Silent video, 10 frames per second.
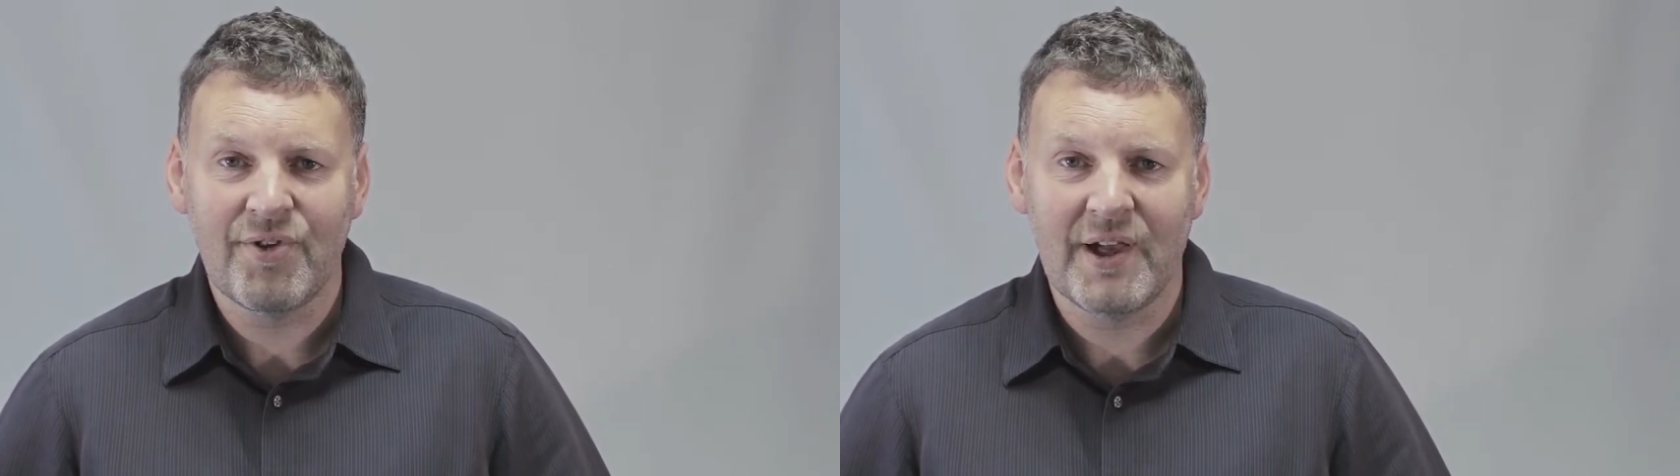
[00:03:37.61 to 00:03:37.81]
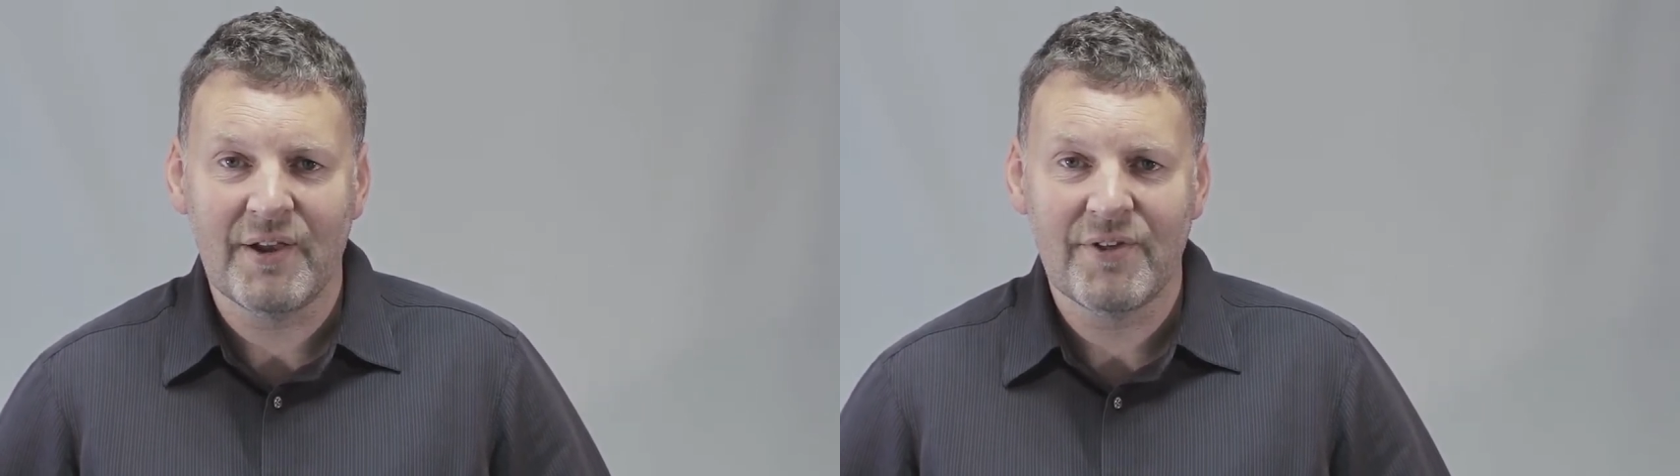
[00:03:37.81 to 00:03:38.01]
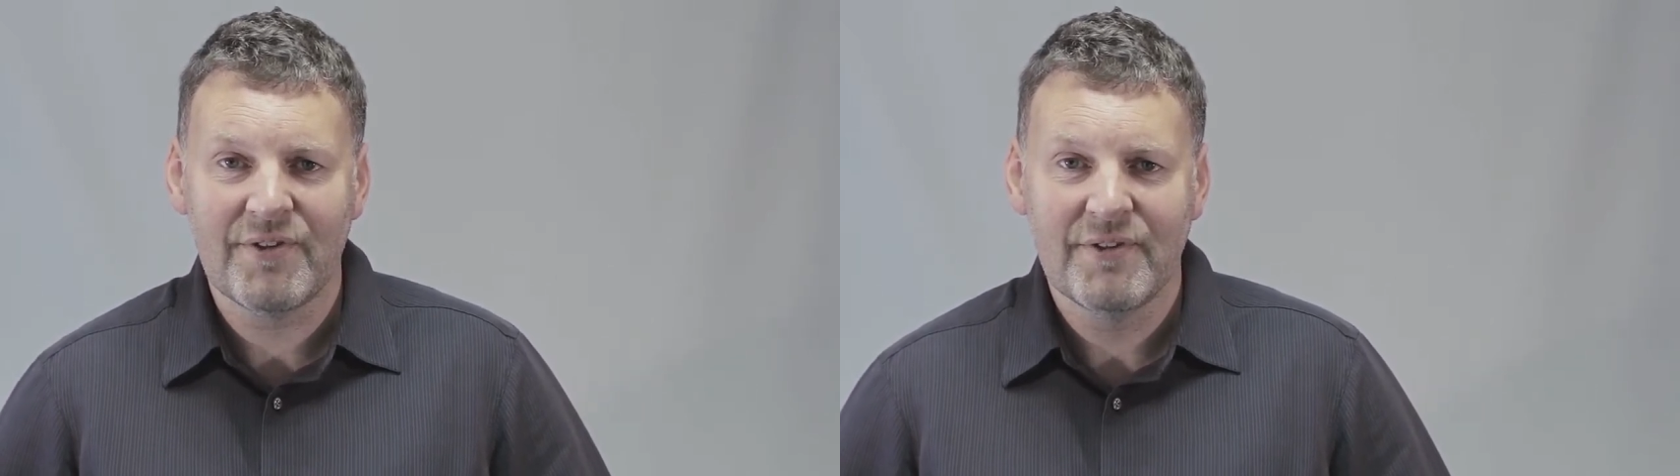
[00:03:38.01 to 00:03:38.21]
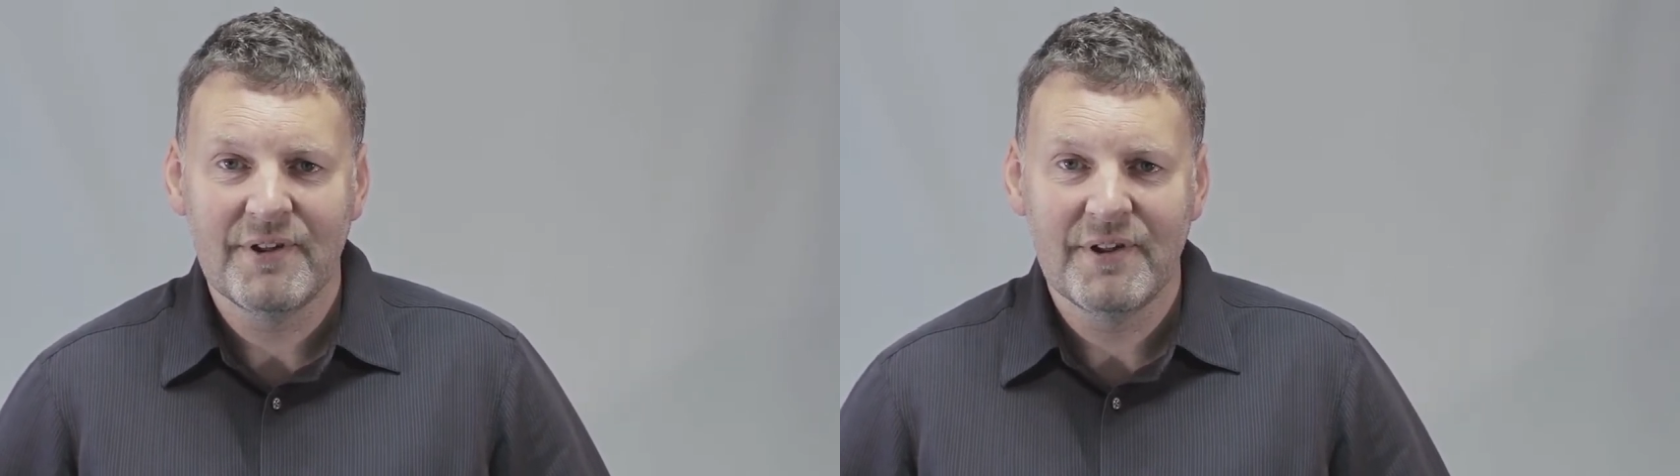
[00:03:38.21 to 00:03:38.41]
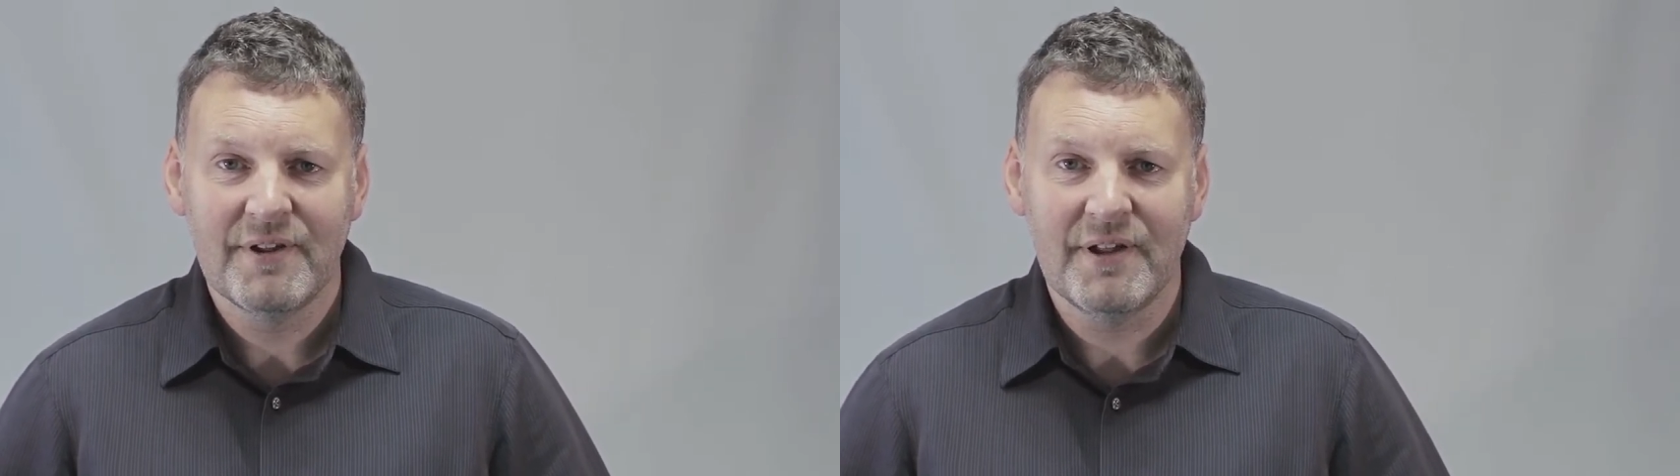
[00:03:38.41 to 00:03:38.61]
tax
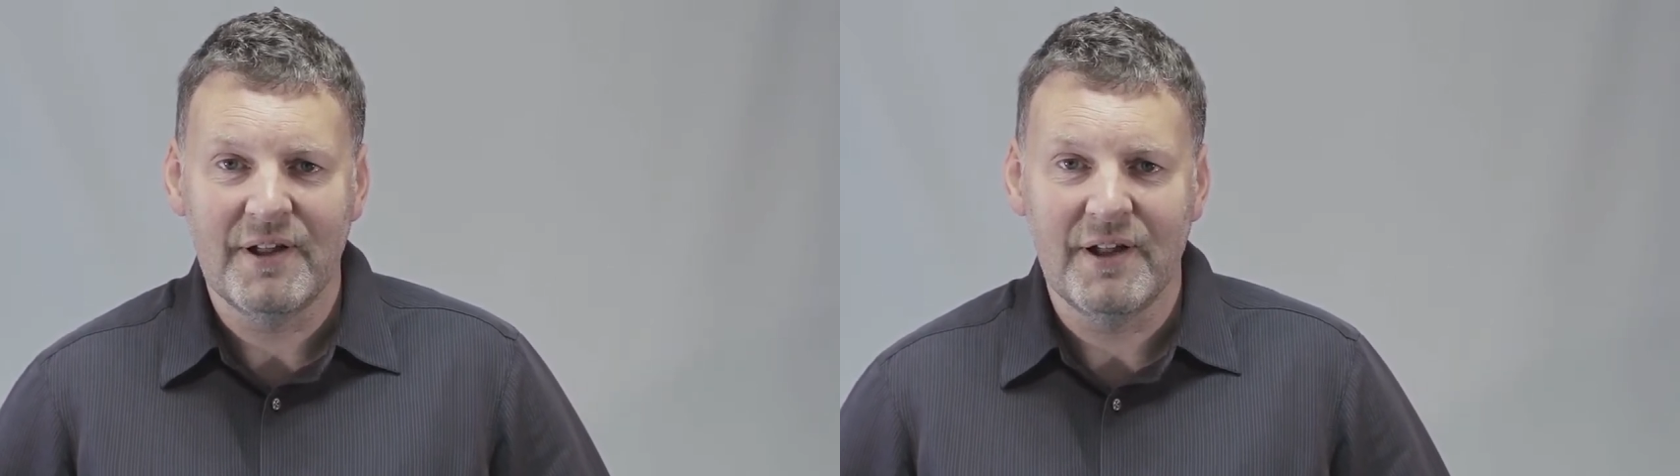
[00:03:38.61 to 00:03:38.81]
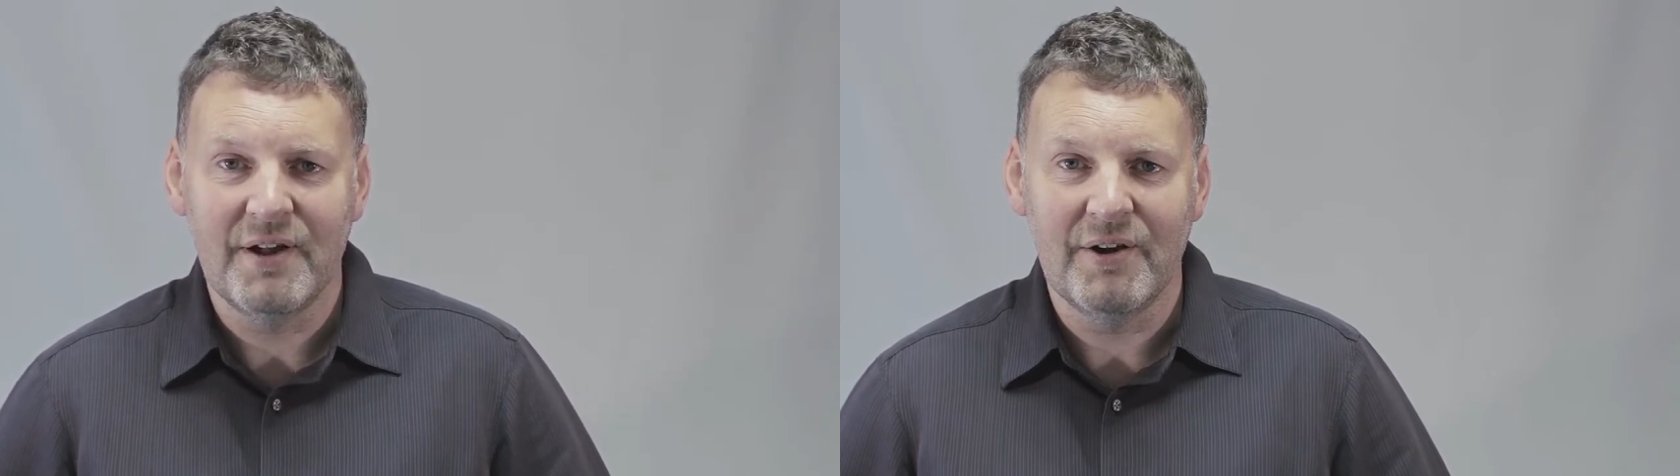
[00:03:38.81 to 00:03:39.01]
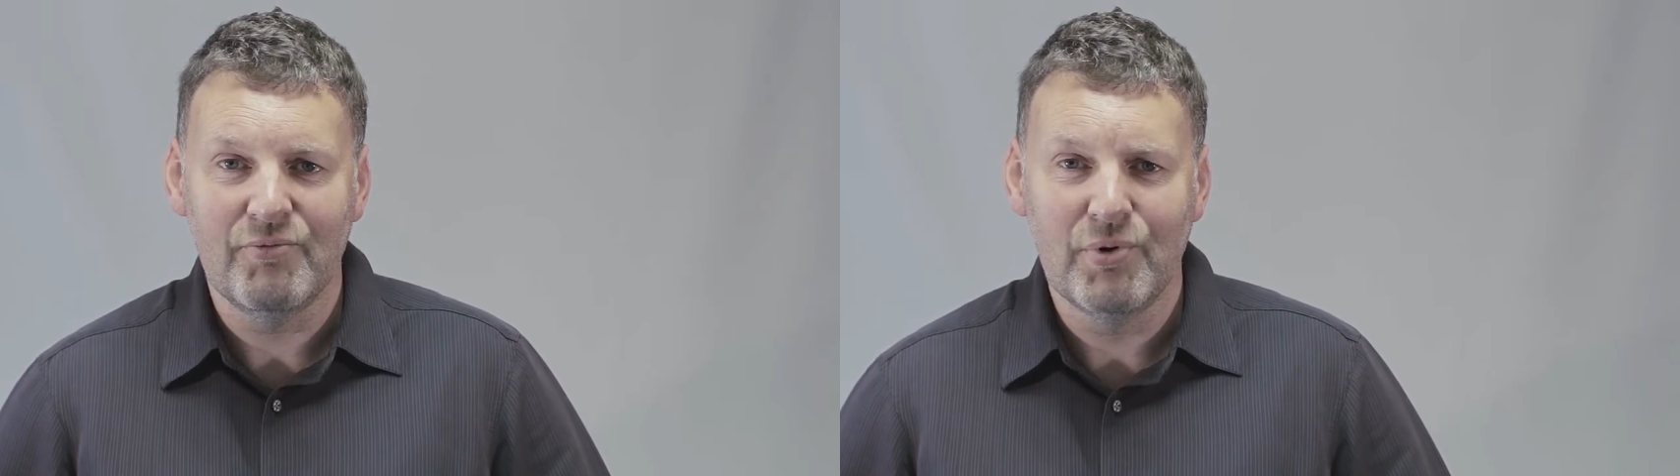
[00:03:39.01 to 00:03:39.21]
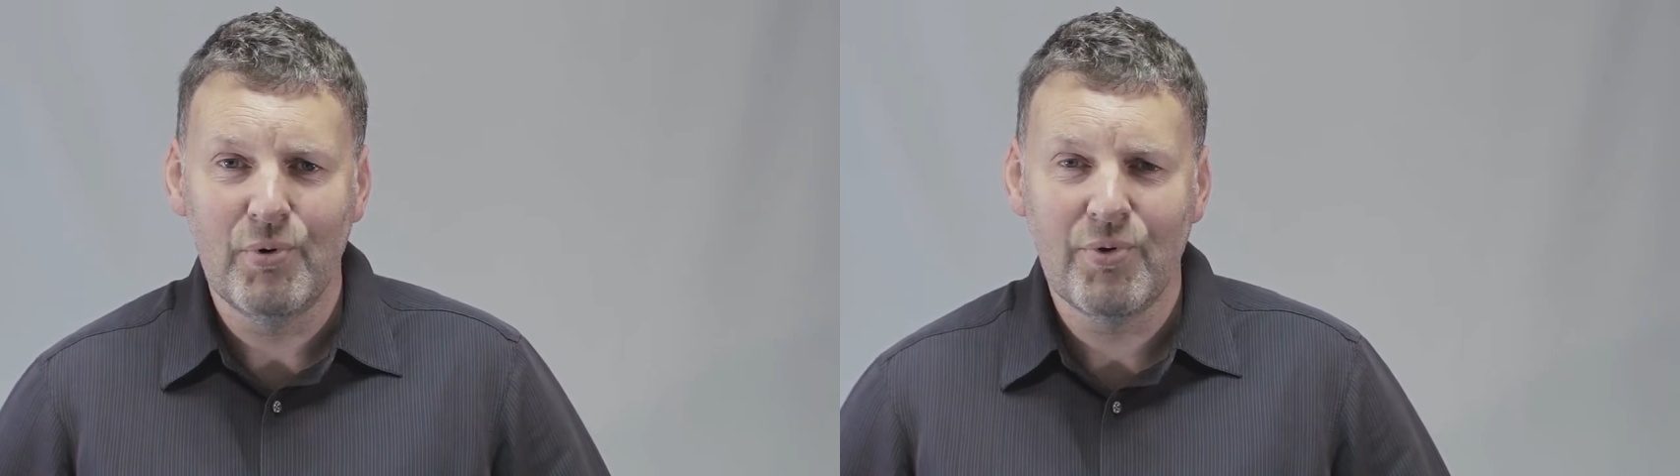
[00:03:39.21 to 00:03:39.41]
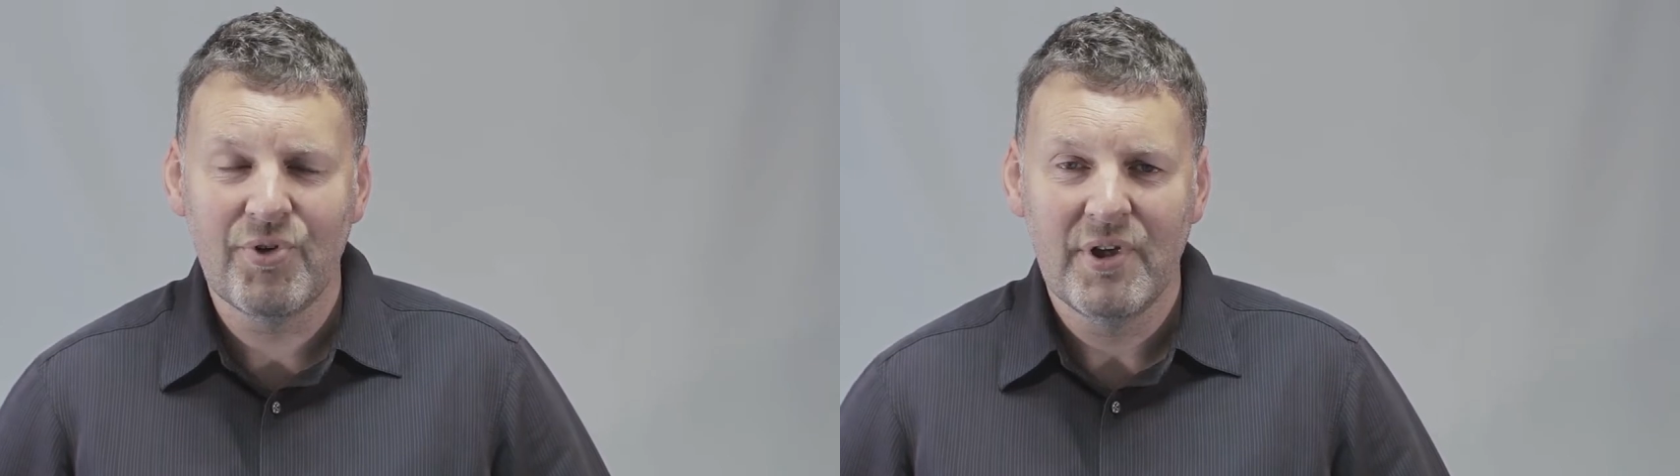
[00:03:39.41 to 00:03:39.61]

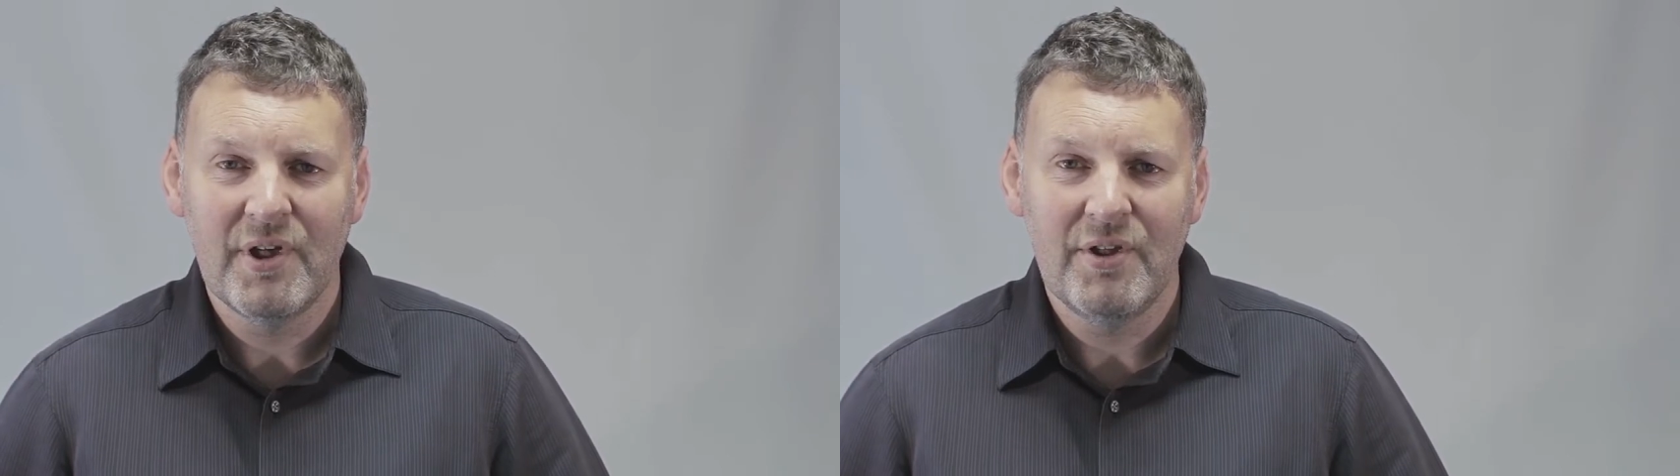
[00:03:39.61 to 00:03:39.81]
rules,